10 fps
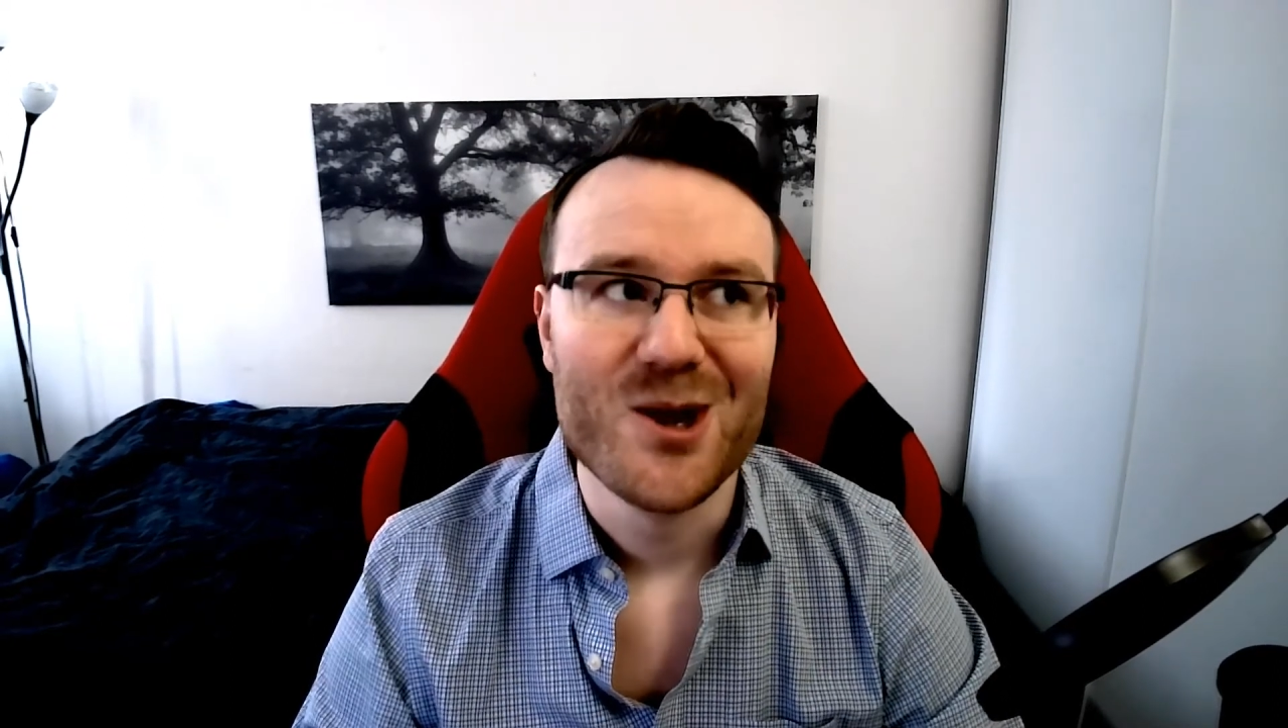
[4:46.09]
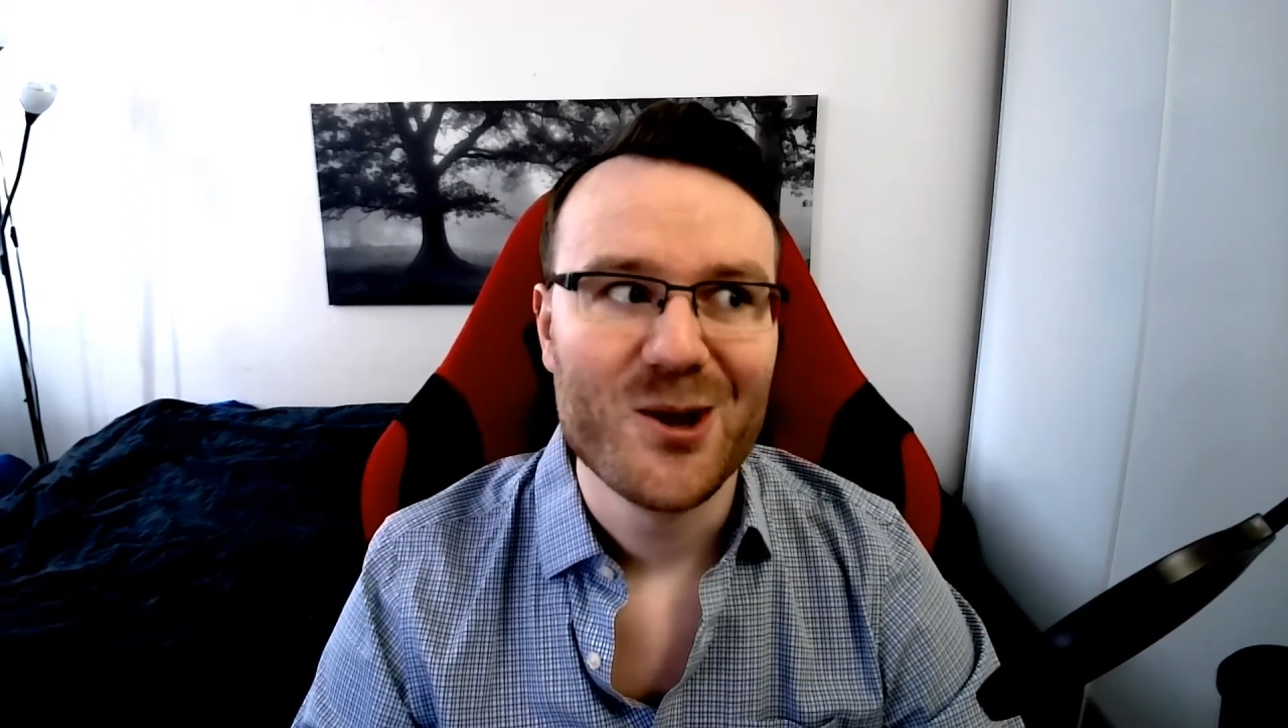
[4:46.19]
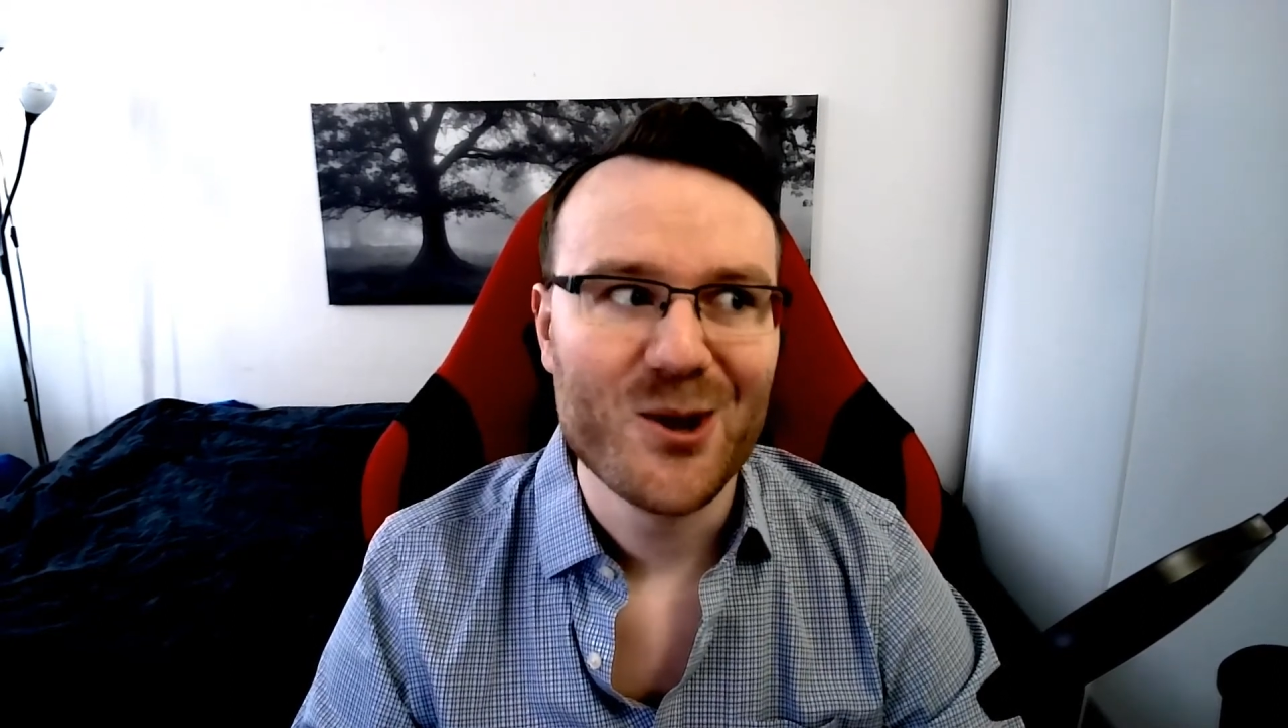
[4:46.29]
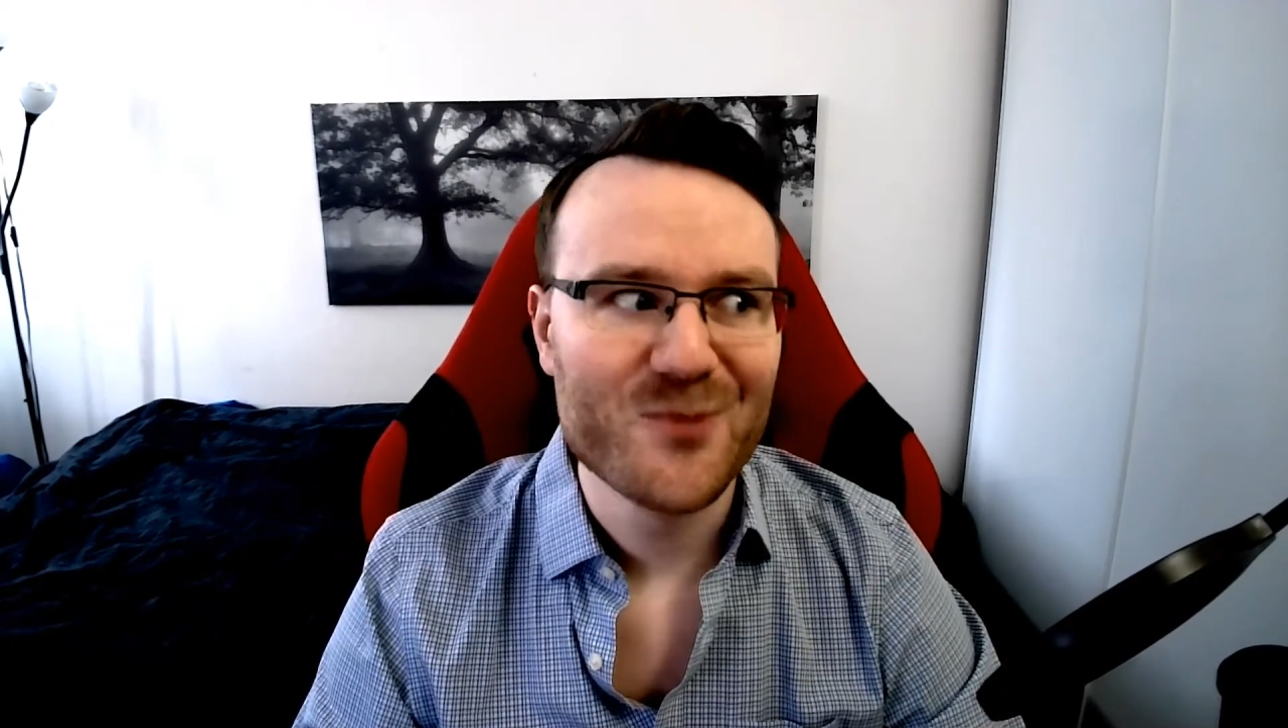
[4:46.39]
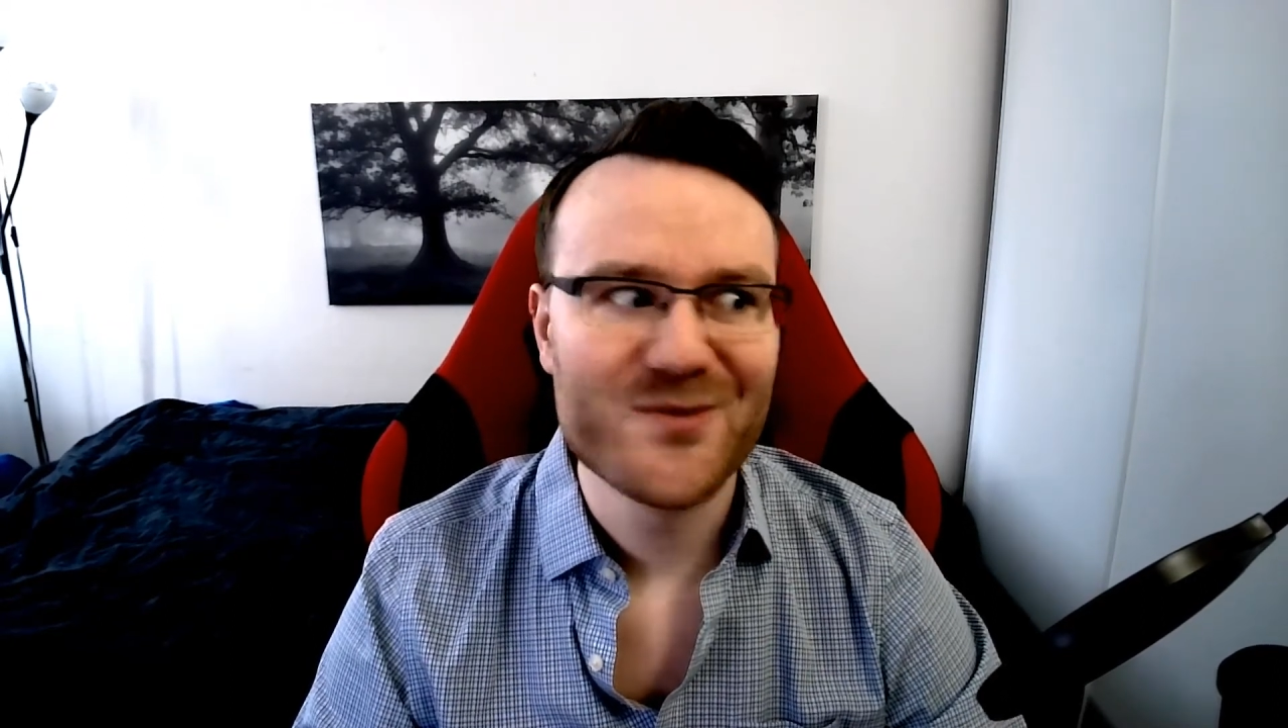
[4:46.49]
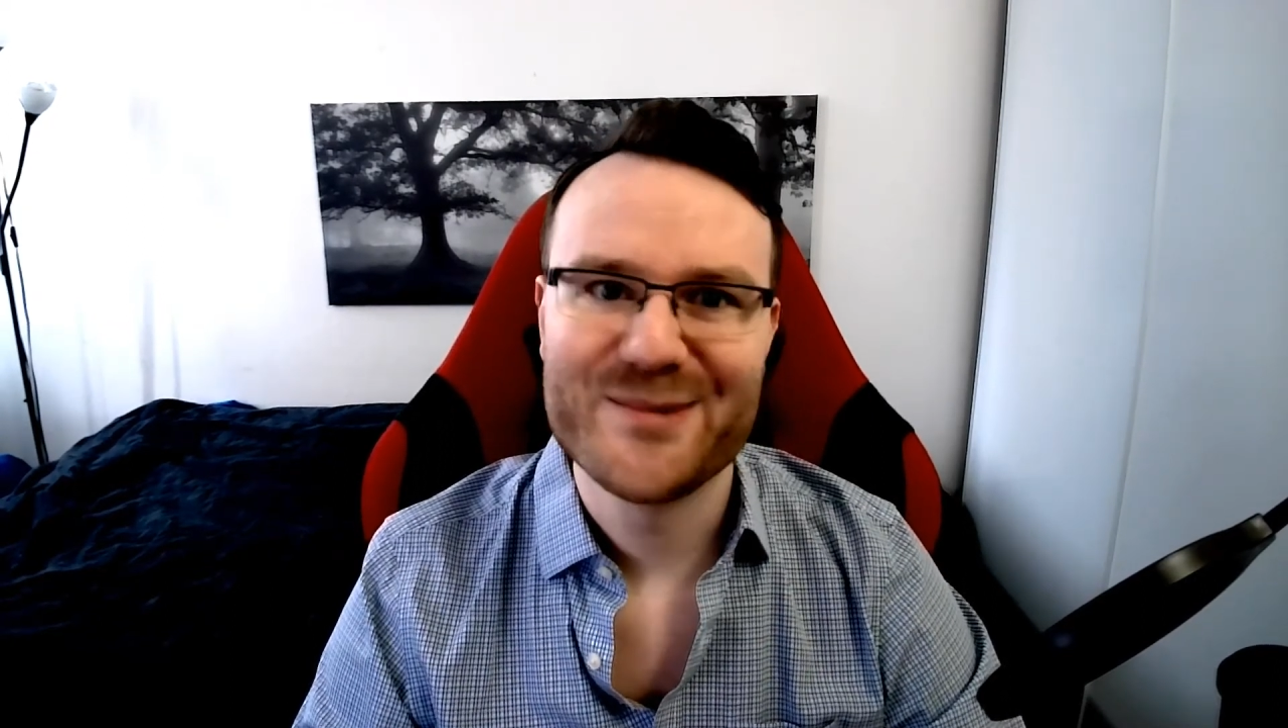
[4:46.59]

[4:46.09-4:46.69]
hopefully